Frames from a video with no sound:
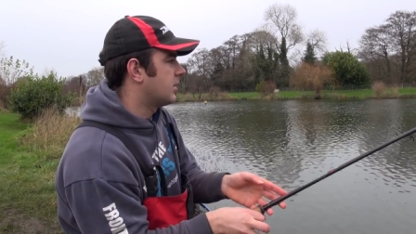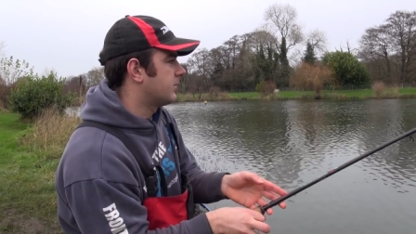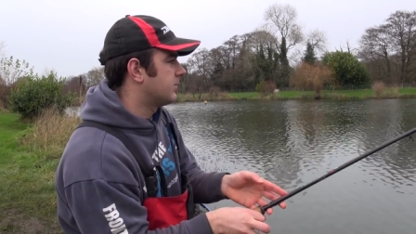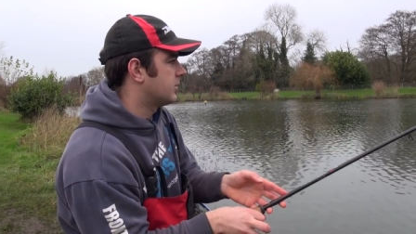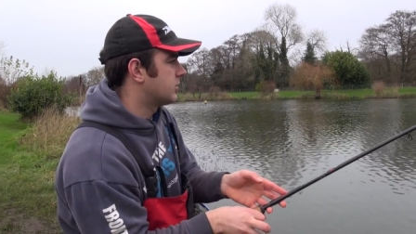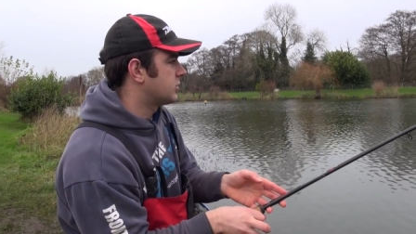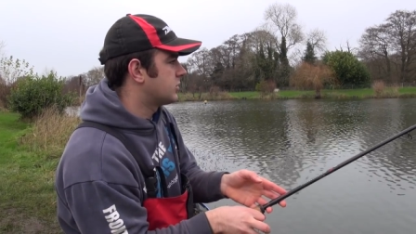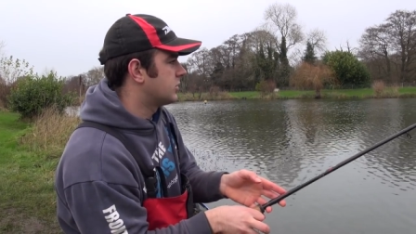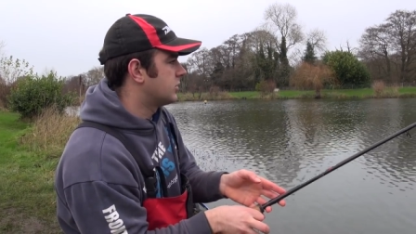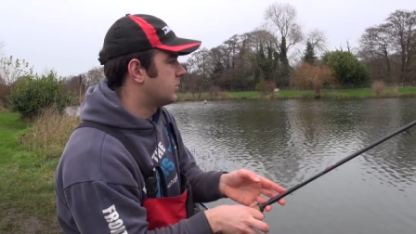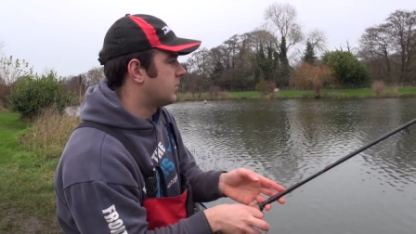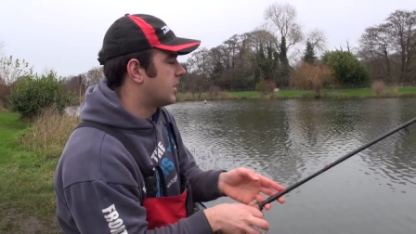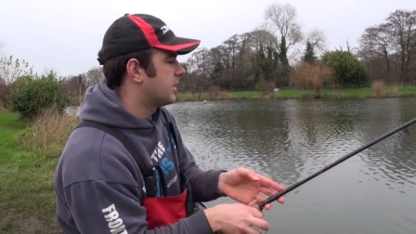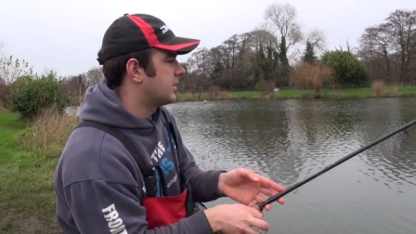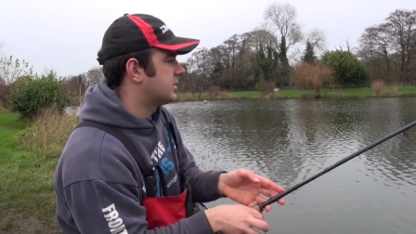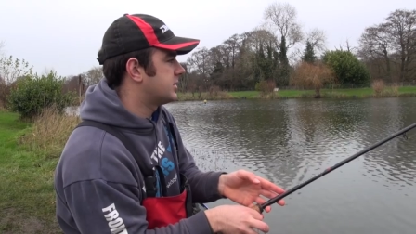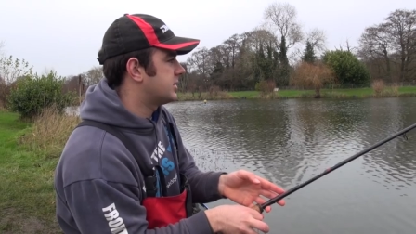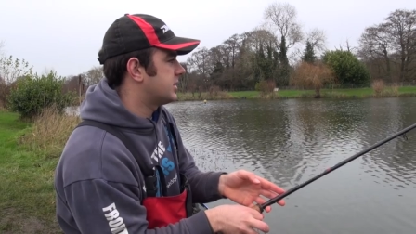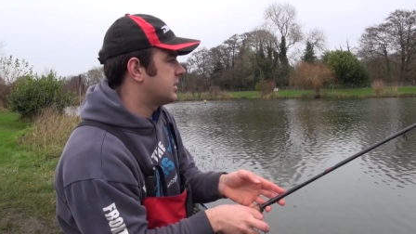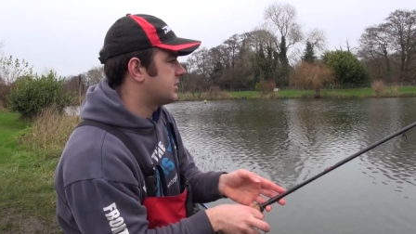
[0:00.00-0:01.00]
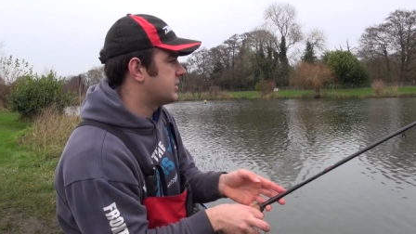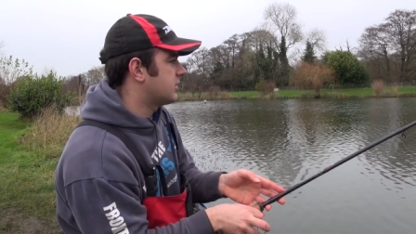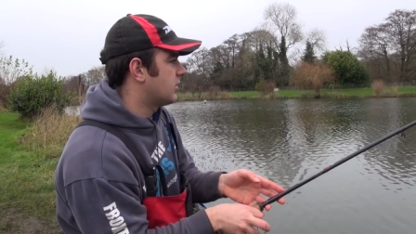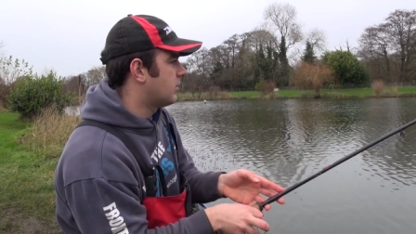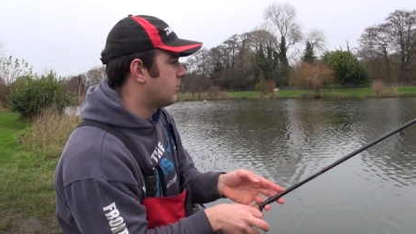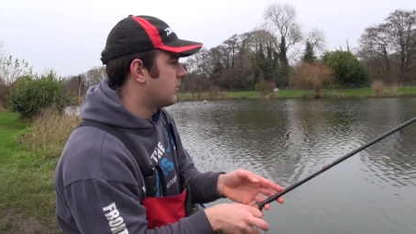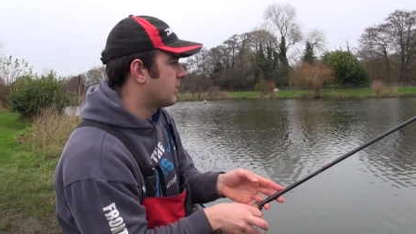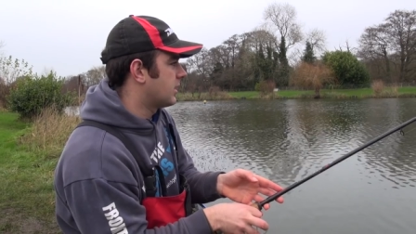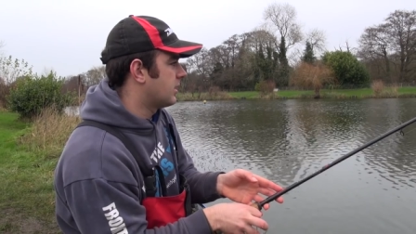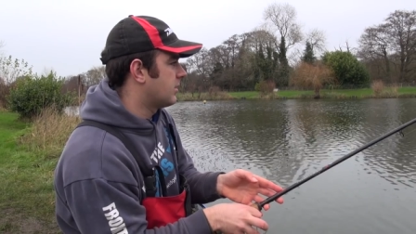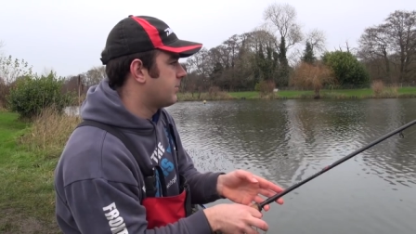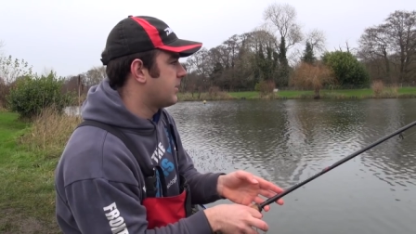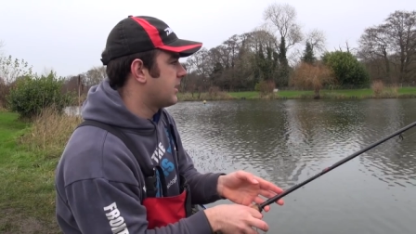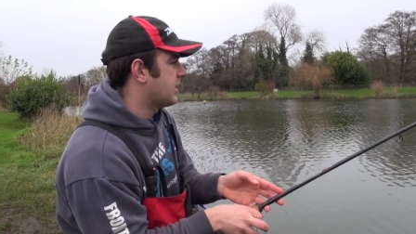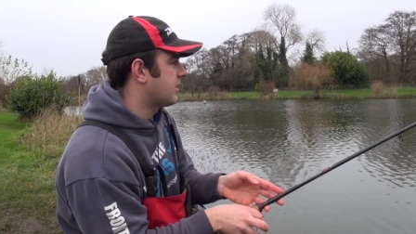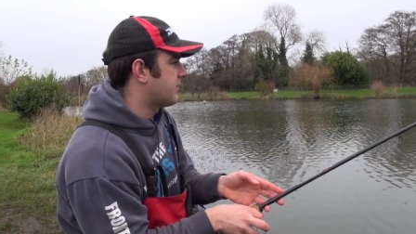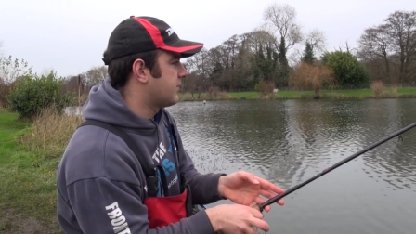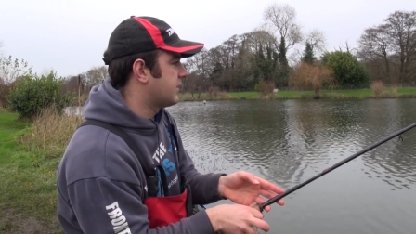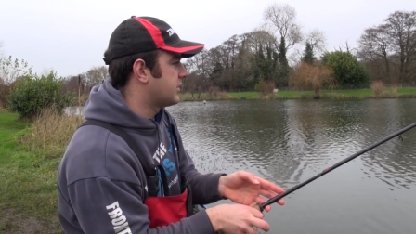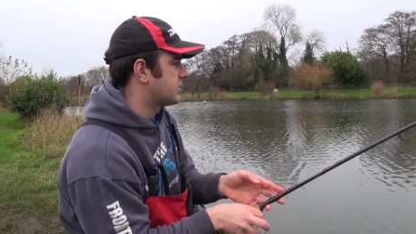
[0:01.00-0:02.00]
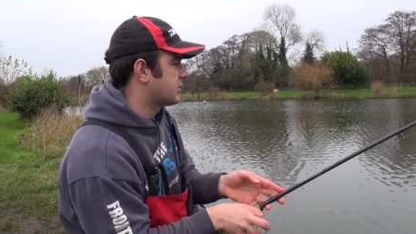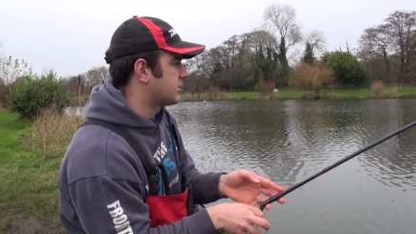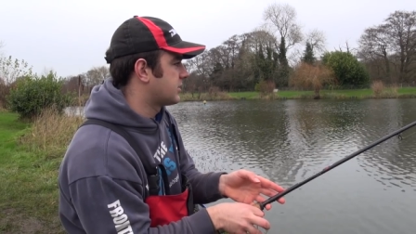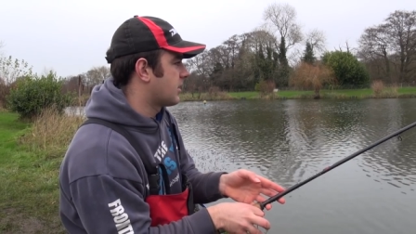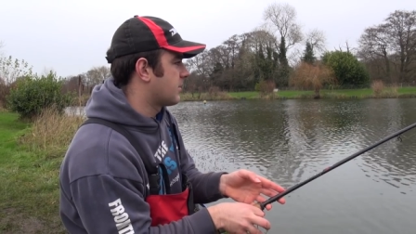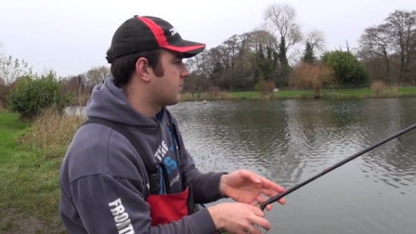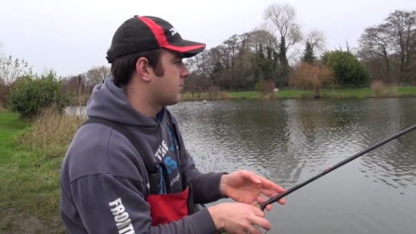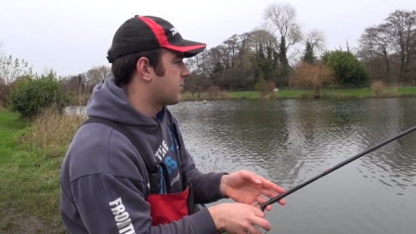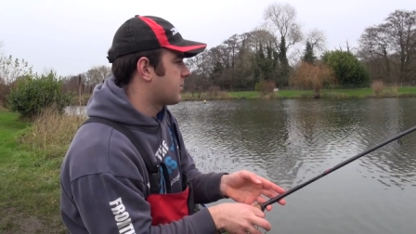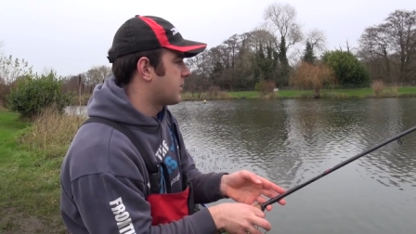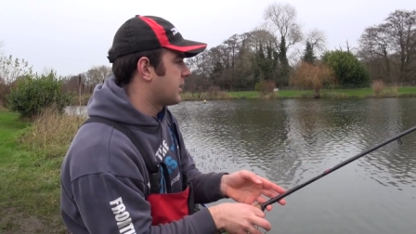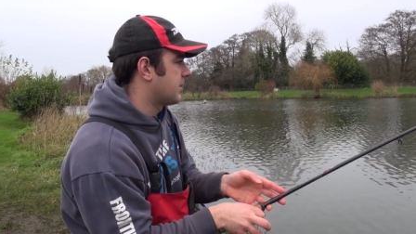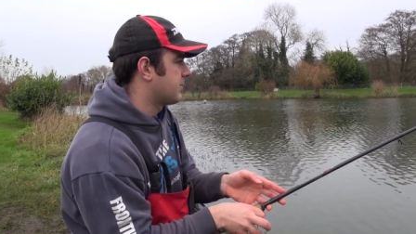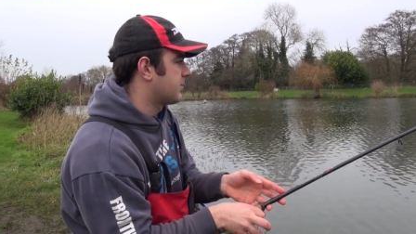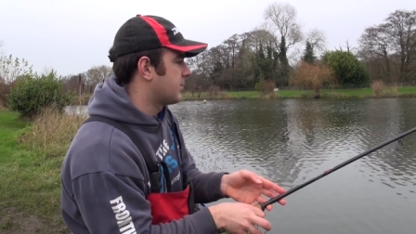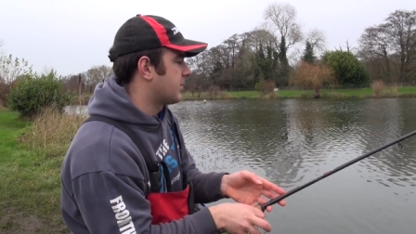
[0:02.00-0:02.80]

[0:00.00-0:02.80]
I'm not sure it's not one of the bigger fish, I don't think,